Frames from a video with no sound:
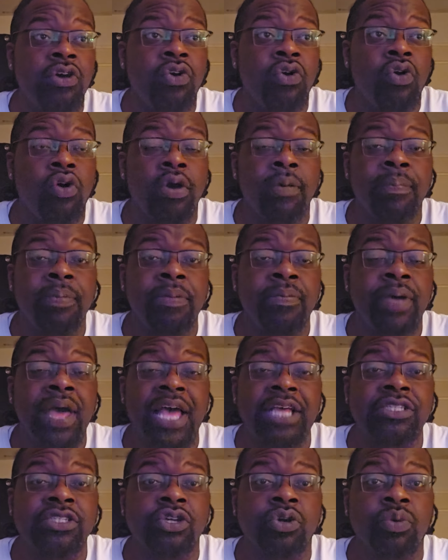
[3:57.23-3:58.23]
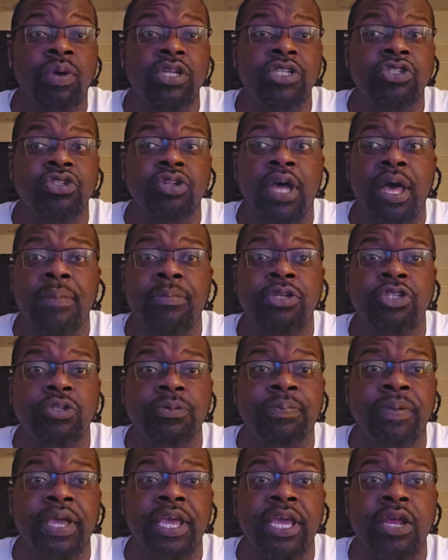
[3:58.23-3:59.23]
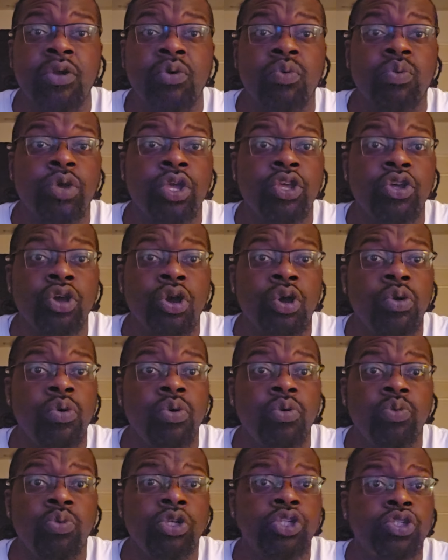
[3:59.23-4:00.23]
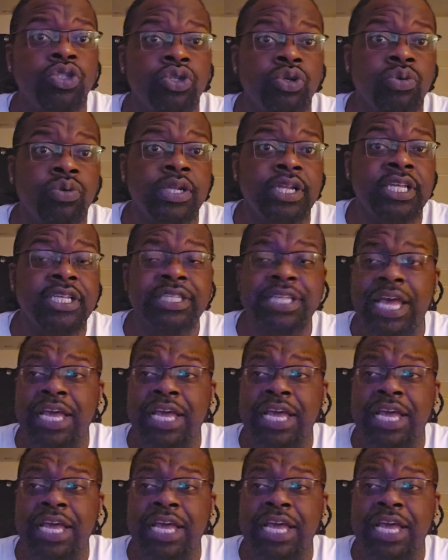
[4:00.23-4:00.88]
or people asking questions on how much you're paying, or where you're going, what you're doing this,